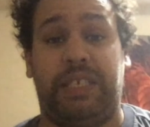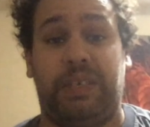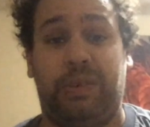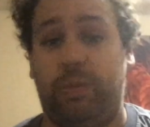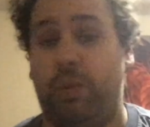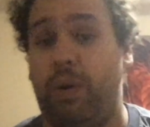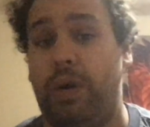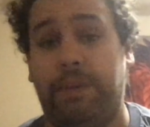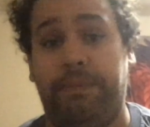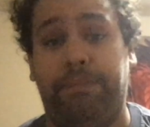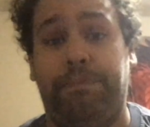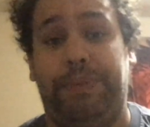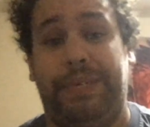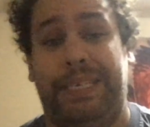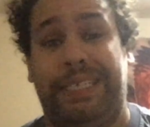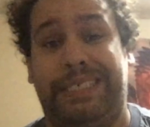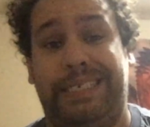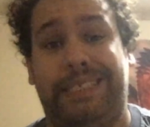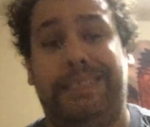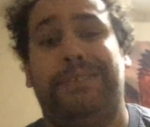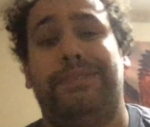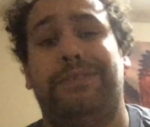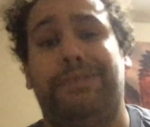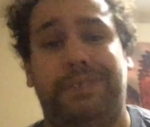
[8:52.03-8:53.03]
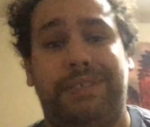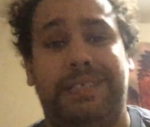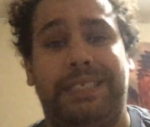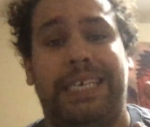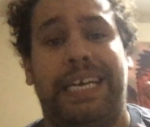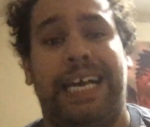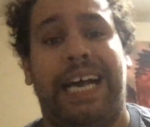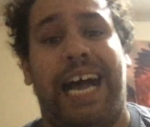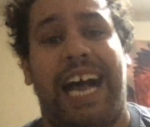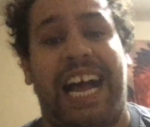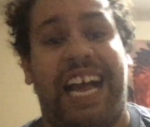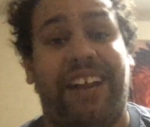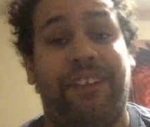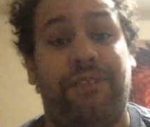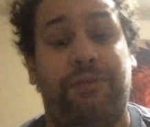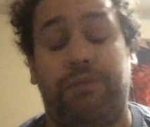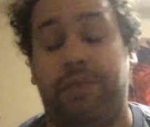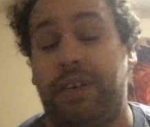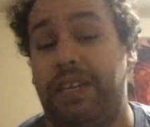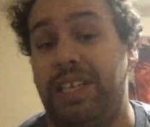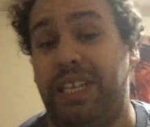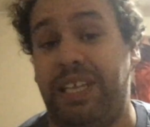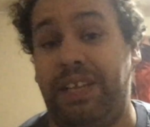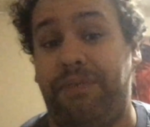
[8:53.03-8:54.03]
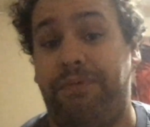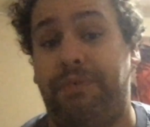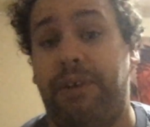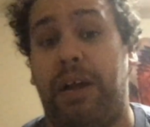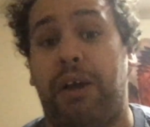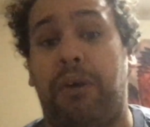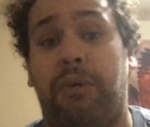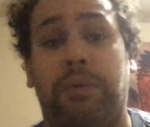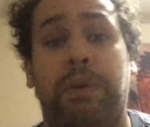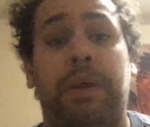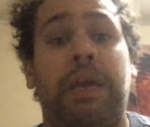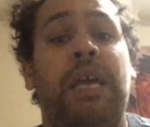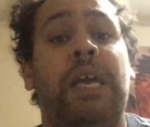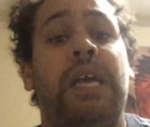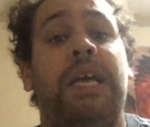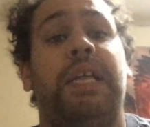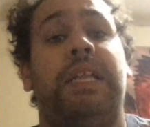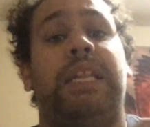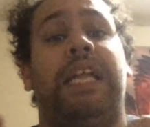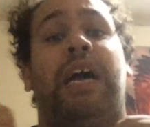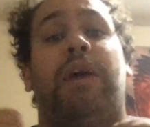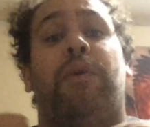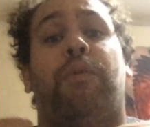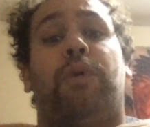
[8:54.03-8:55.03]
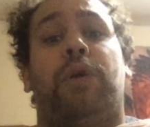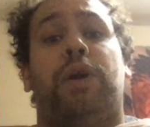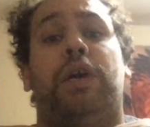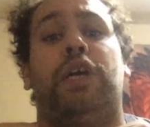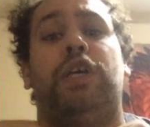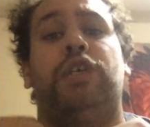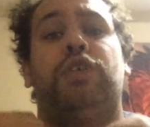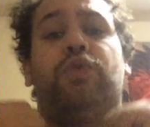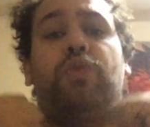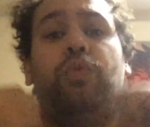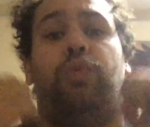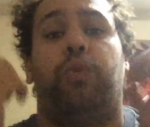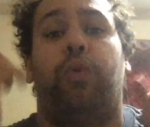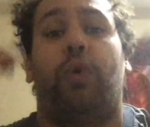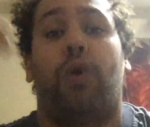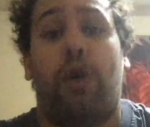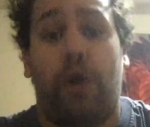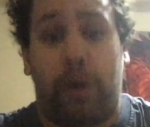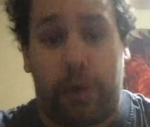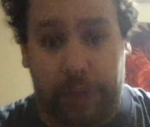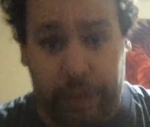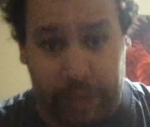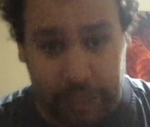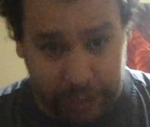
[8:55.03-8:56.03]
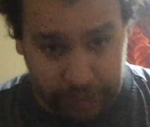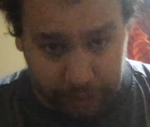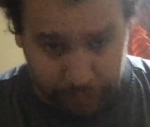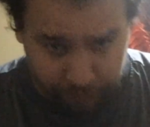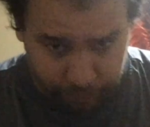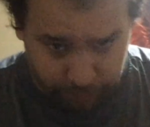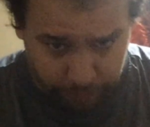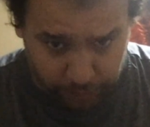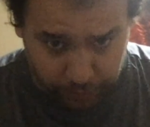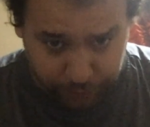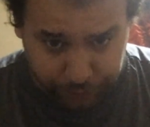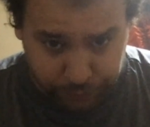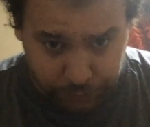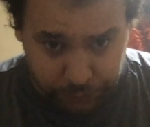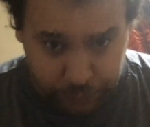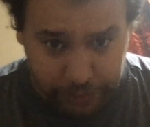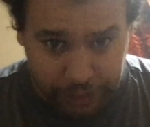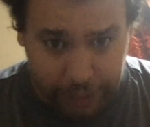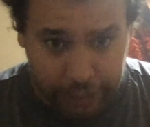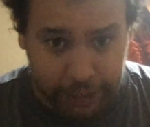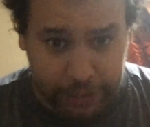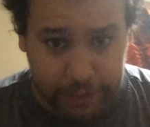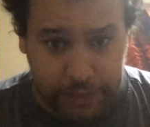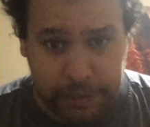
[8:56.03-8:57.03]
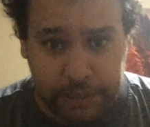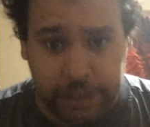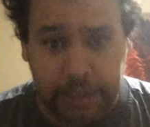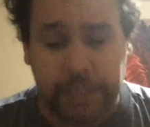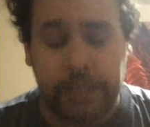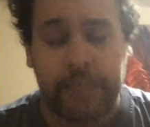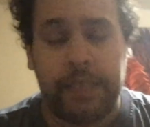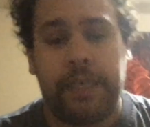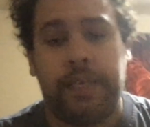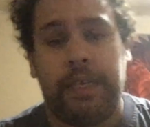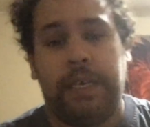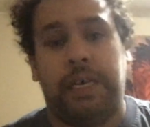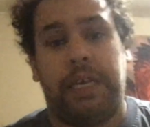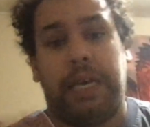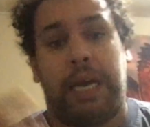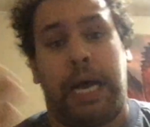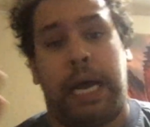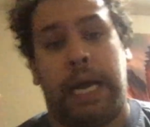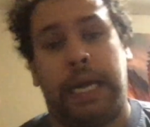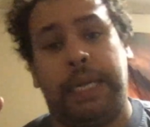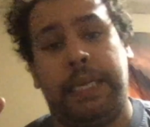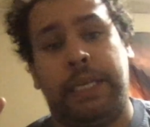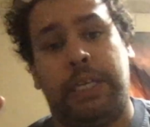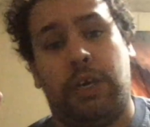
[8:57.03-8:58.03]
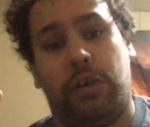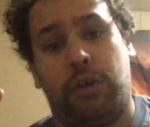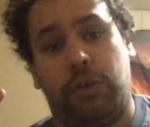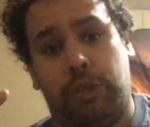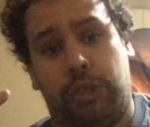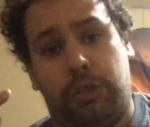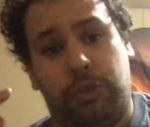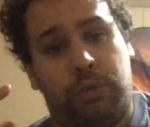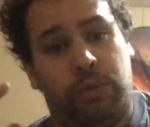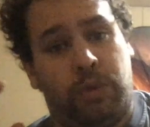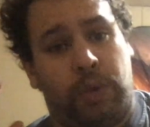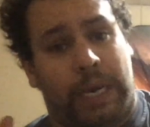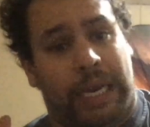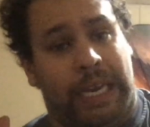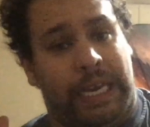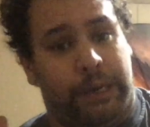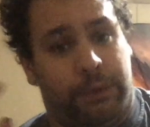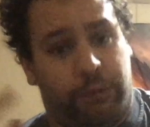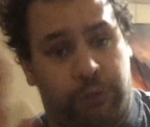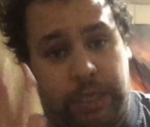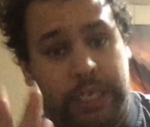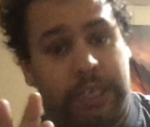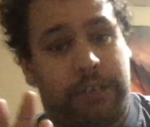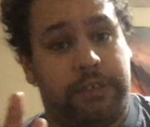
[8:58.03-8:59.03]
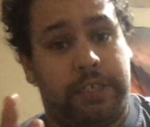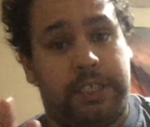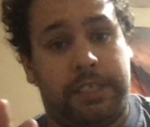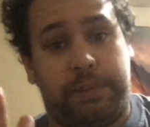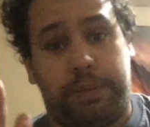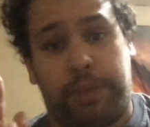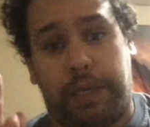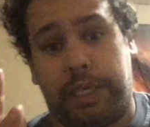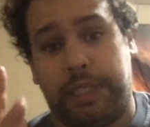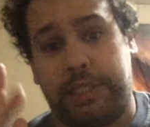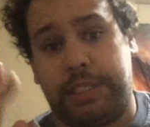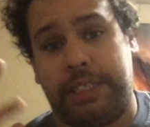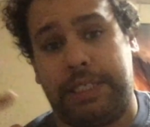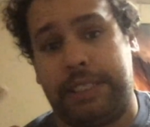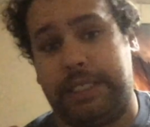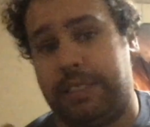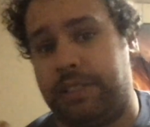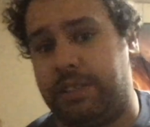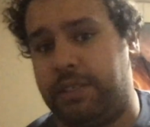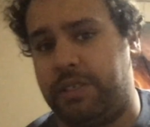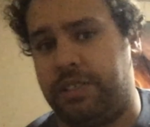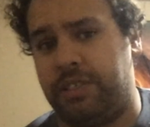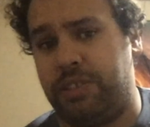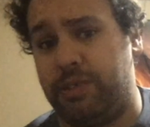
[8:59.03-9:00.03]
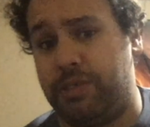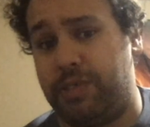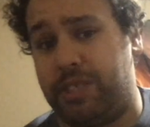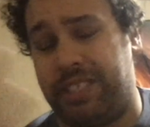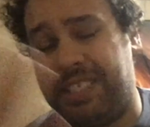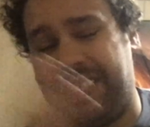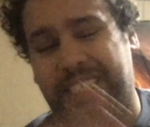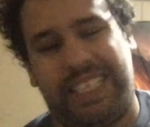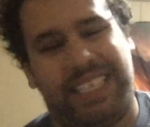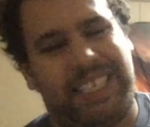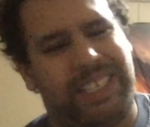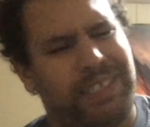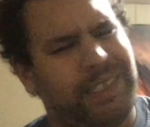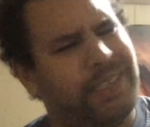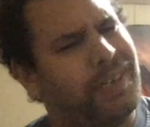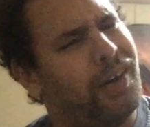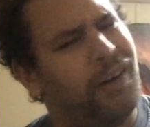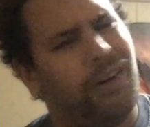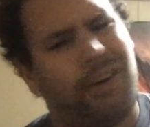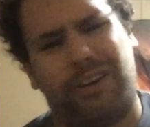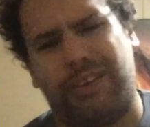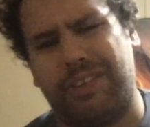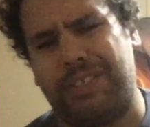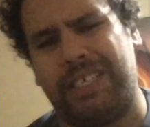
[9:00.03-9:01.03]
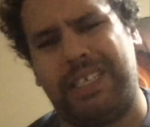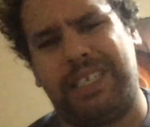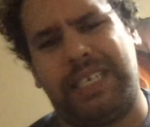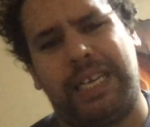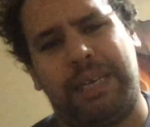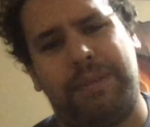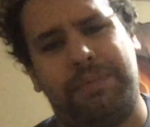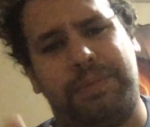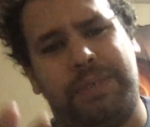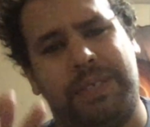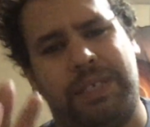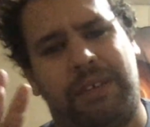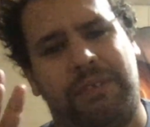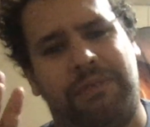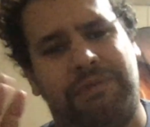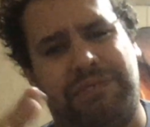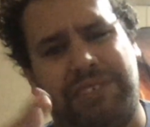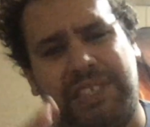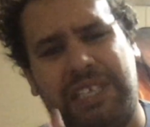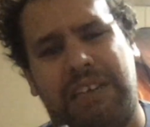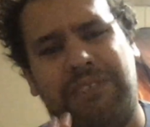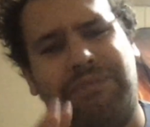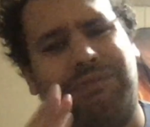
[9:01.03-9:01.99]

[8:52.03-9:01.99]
one piece of news that I really found that was worthy of you guys. I go through a rigorous process to see all the types of stuff